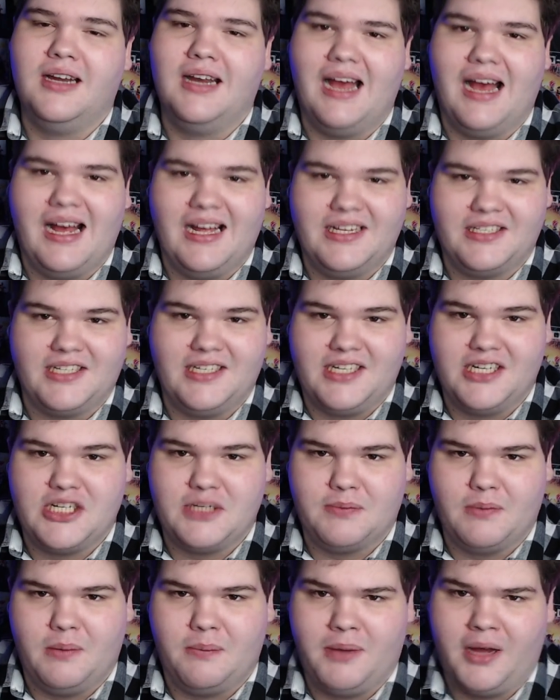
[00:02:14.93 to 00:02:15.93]
as a
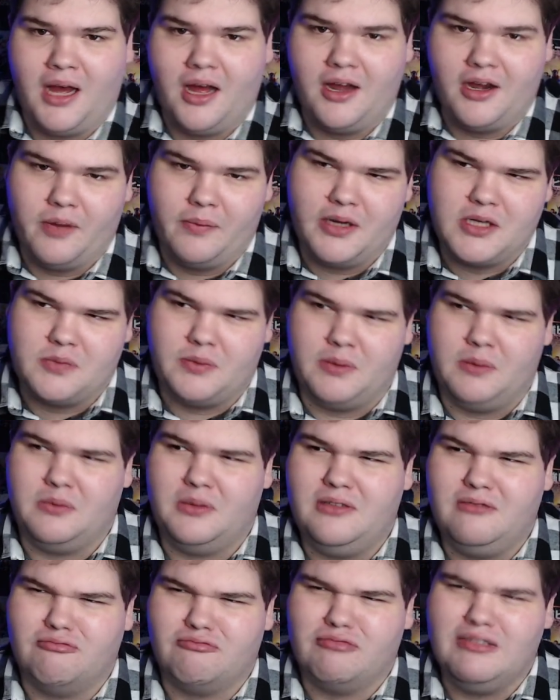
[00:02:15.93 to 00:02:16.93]
Digimon partner, which we
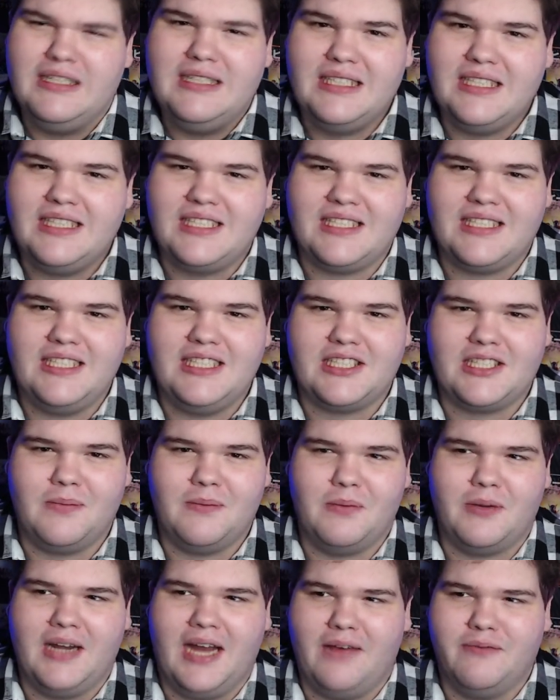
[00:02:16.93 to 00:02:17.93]
wouldn't really see
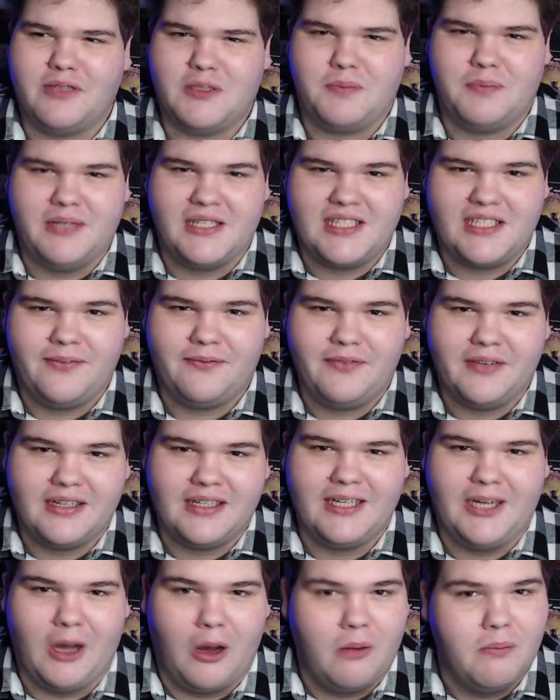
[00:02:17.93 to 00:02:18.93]
someone have
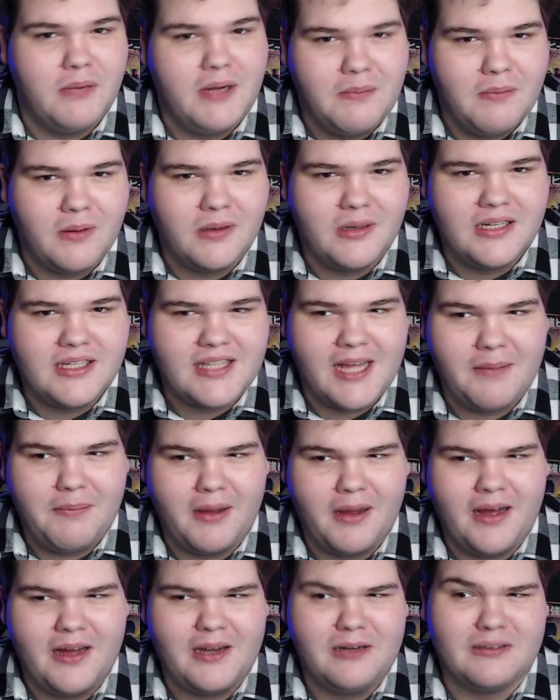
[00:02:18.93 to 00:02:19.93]
specifically Omnimon as their
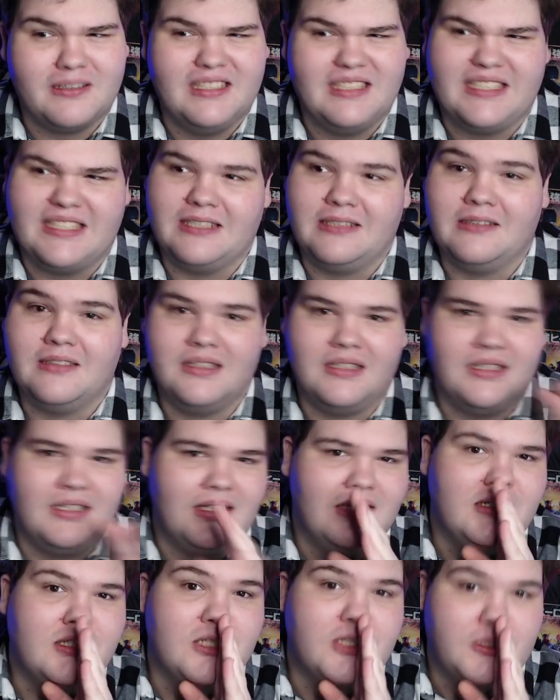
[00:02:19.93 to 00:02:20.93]
partner until,
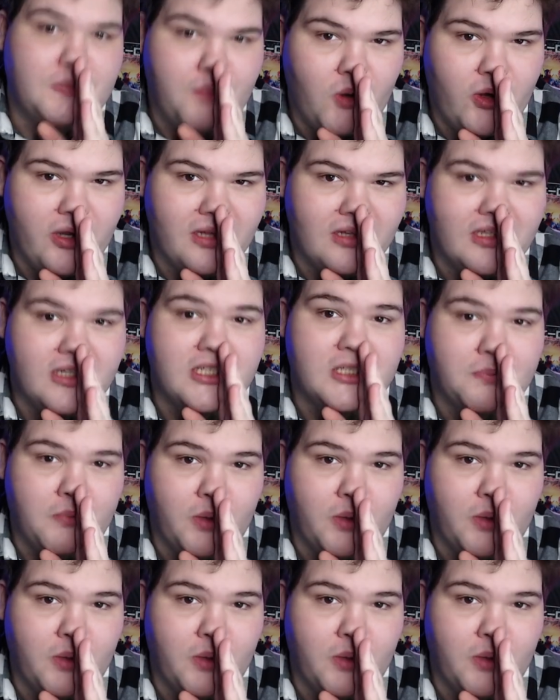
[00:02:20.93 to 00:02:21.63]
spoilers,